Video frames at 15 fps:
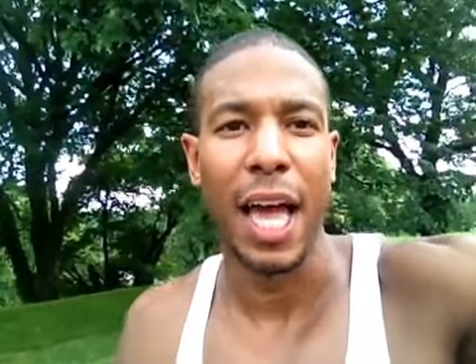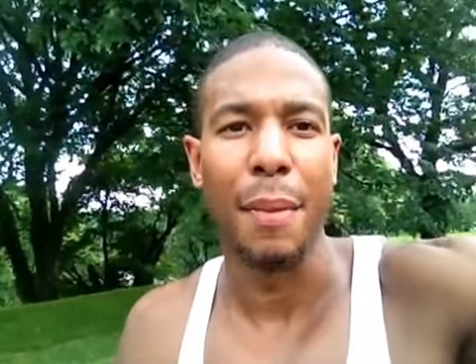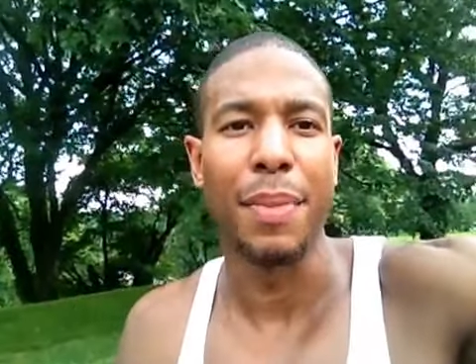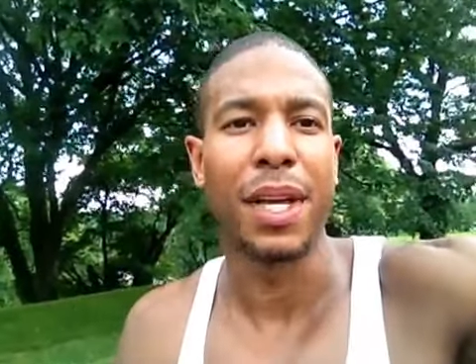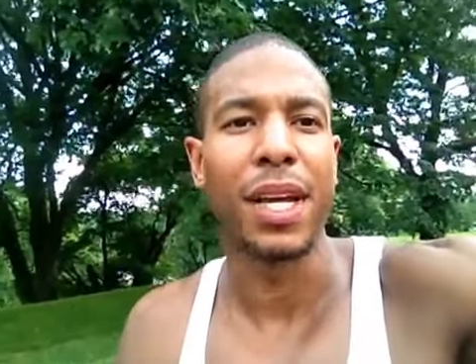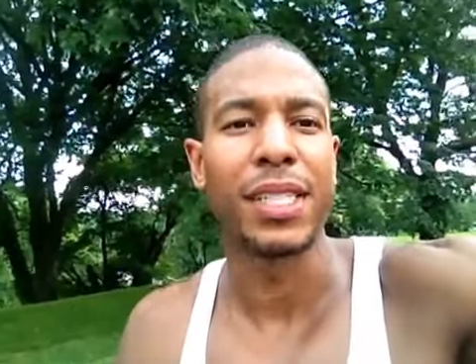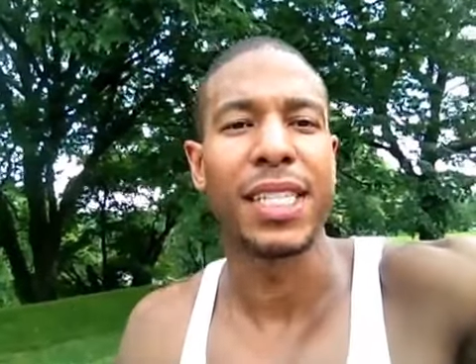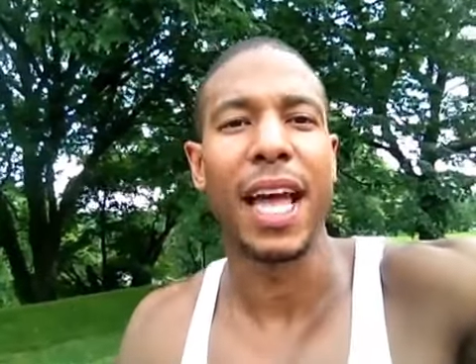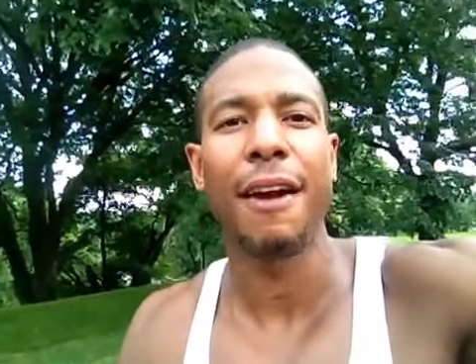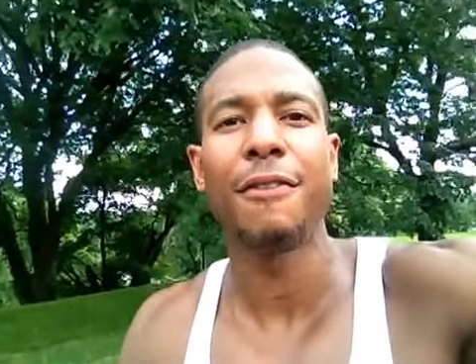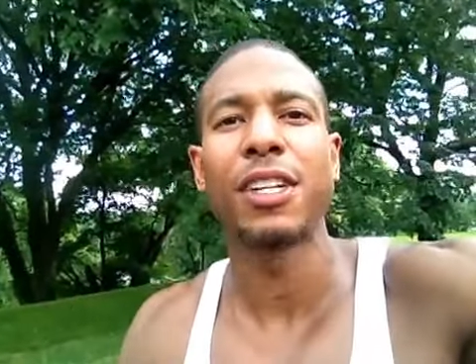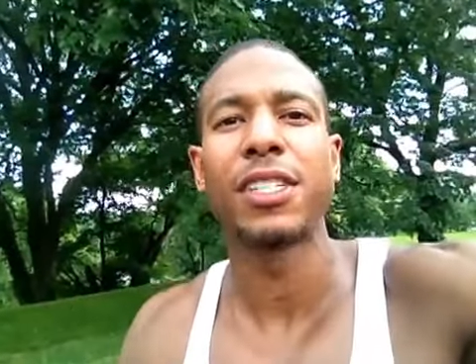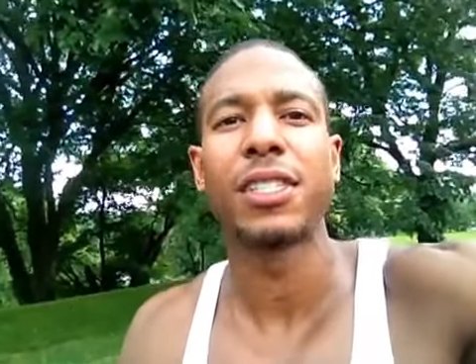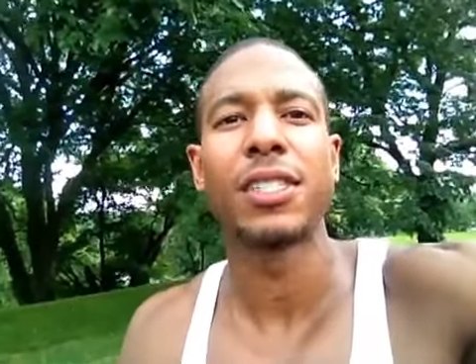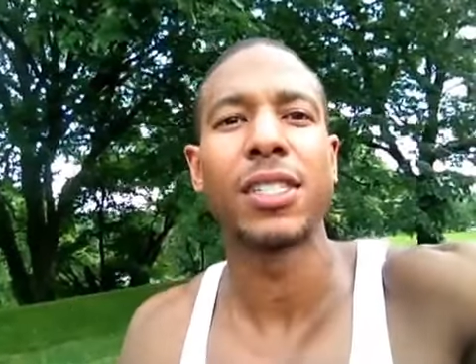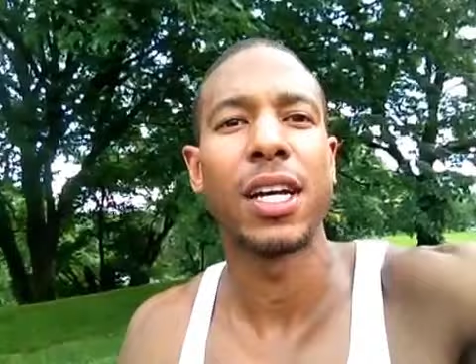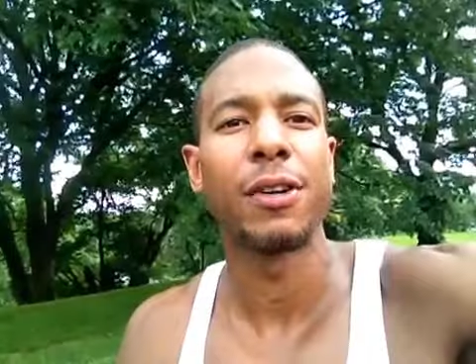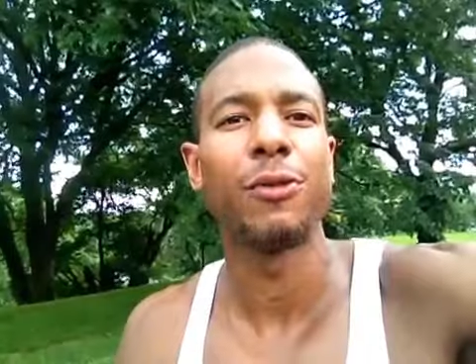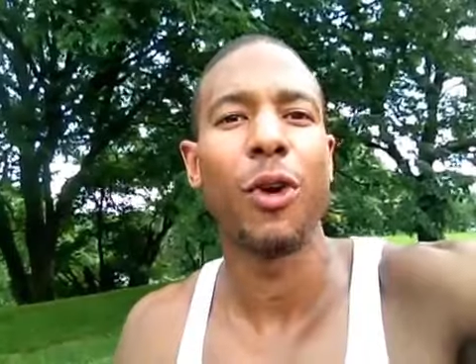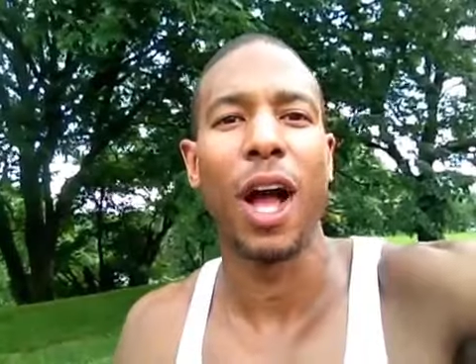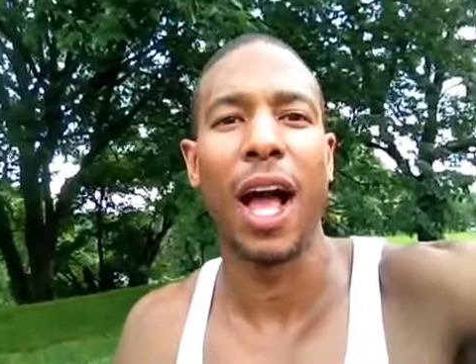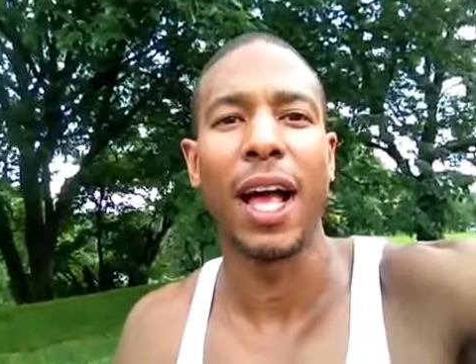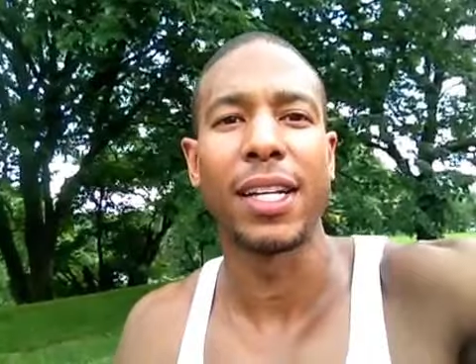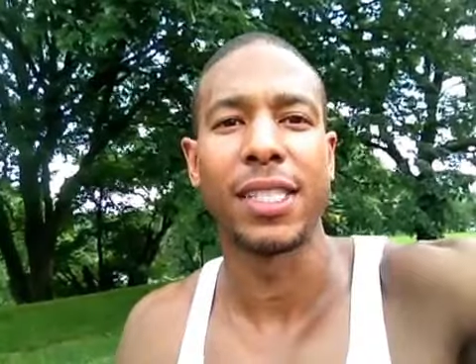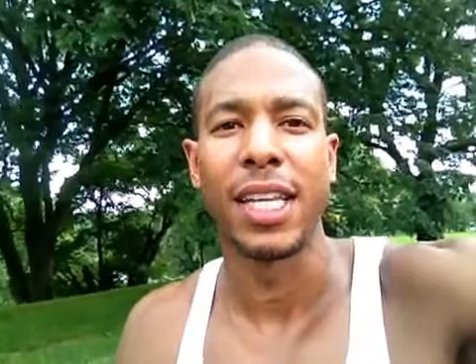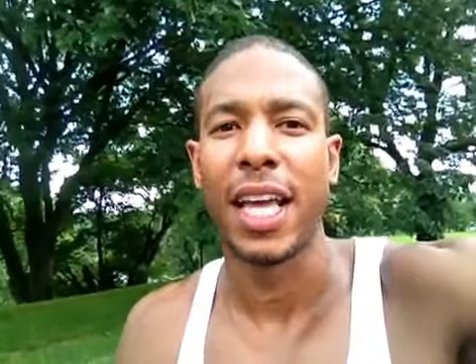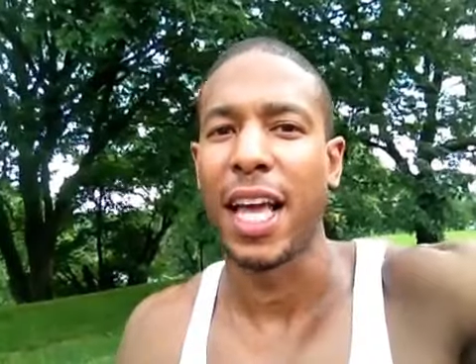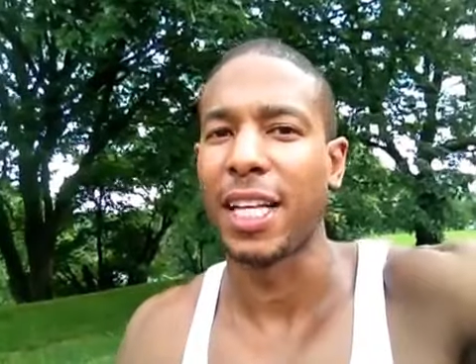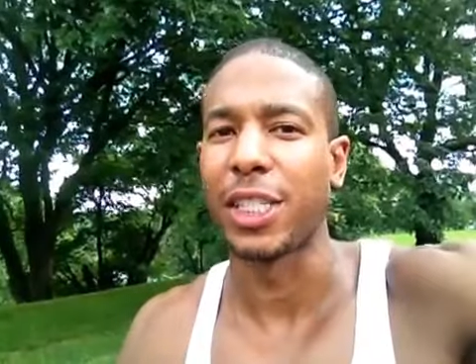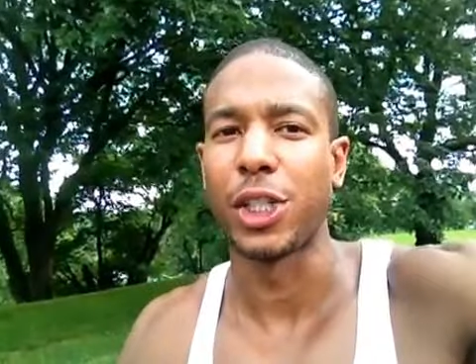And because every sunrise
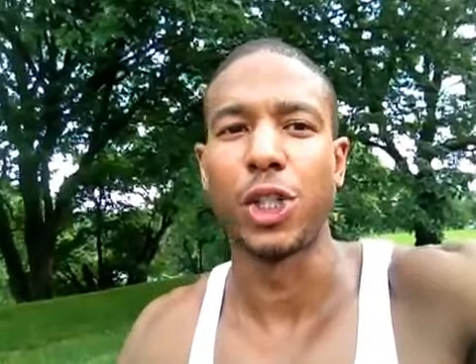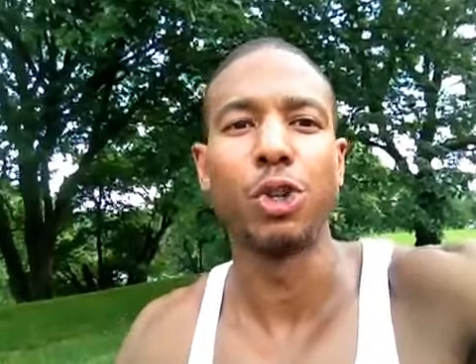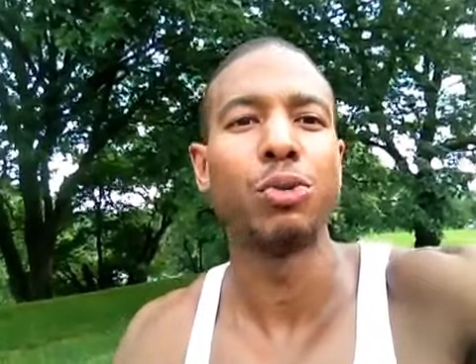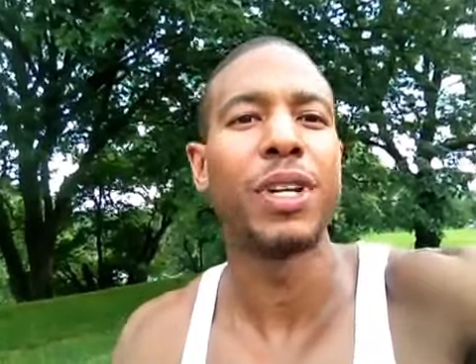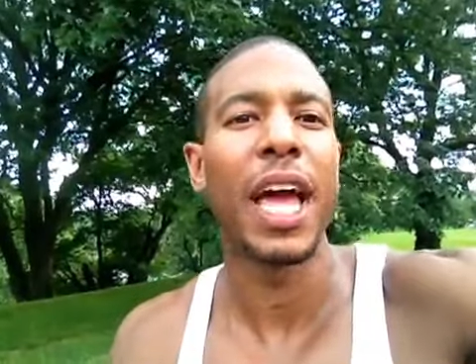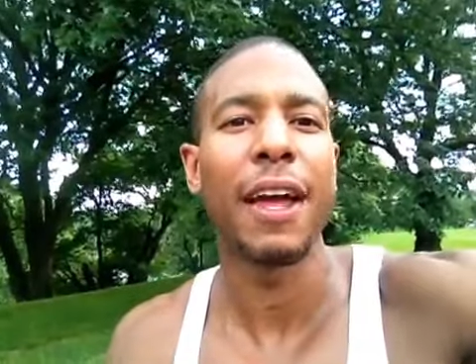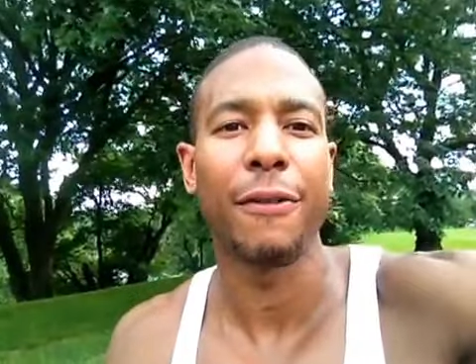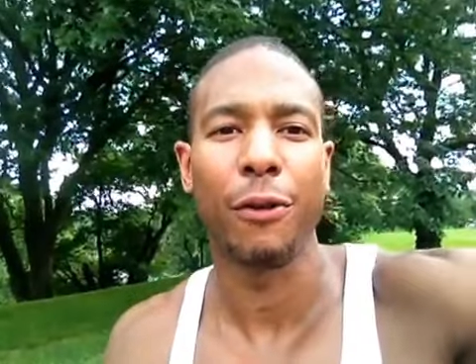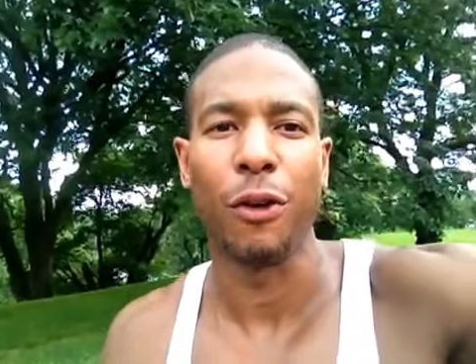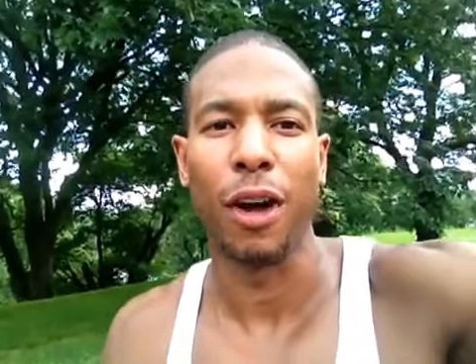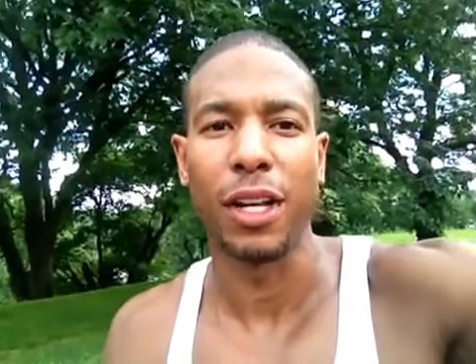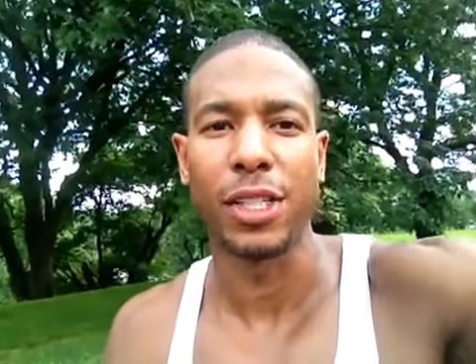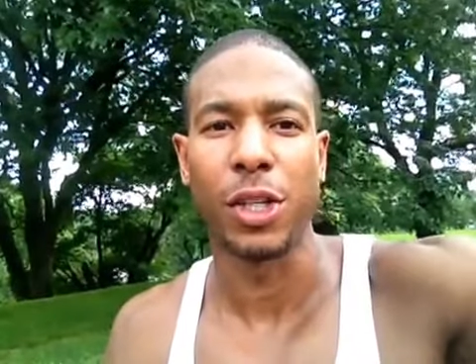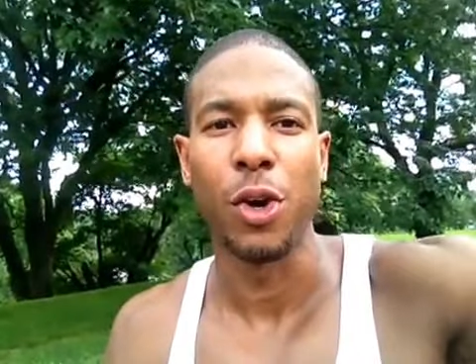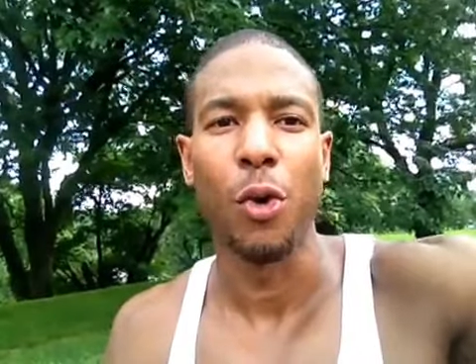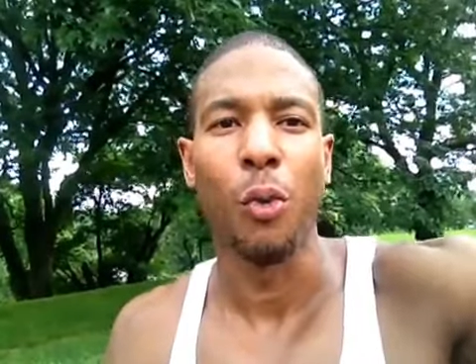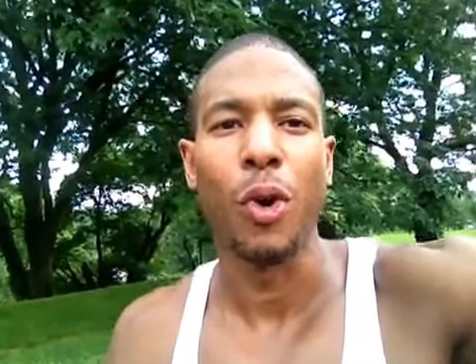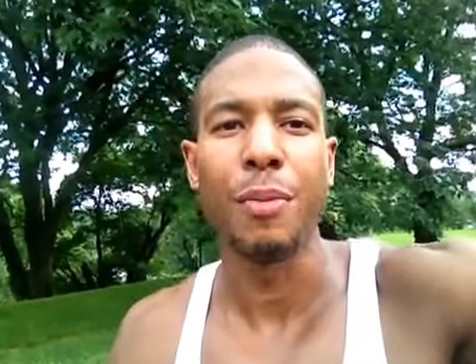is a new day for us,